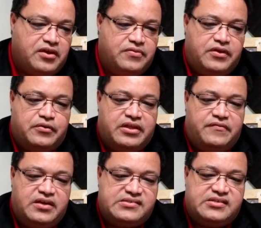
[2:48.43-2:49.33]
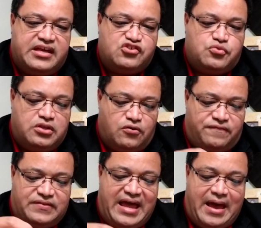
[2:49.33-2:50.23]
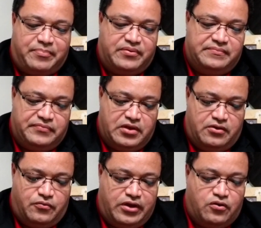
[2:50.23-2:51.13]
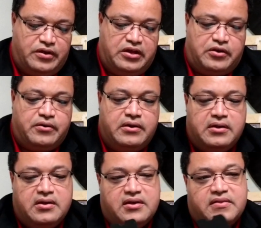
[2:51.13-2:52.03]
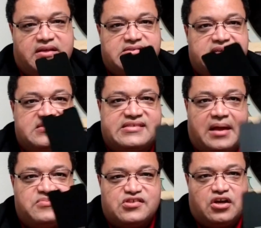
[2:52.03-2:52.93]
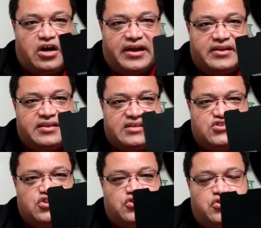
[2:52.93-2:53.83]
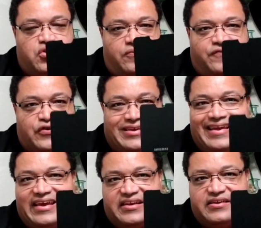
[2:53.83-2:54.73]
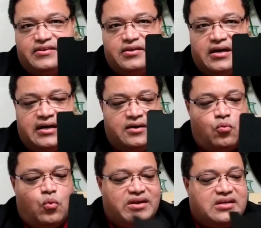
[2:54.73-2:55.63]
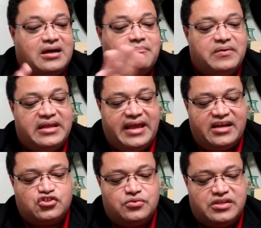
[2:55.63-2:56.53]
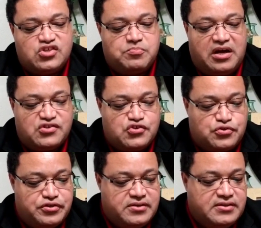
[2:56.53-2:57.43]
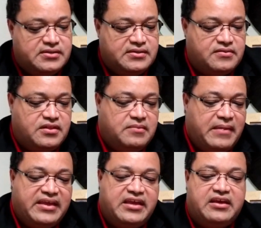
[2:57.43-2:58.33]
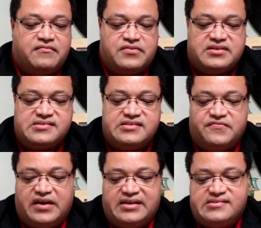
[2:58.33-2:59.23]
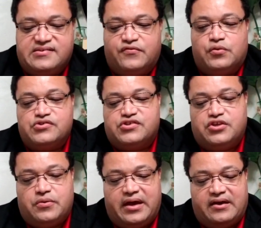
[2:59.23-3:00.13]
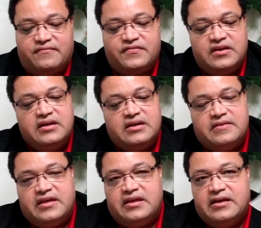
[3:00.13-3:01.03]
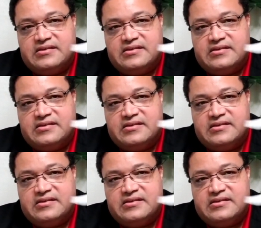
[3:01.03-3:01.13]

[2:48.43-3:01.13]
they're giving us an extra little flap right over here that says Samsung on it. That's so you don't forget what company actually sponsored the making of this device. Of course, then you have the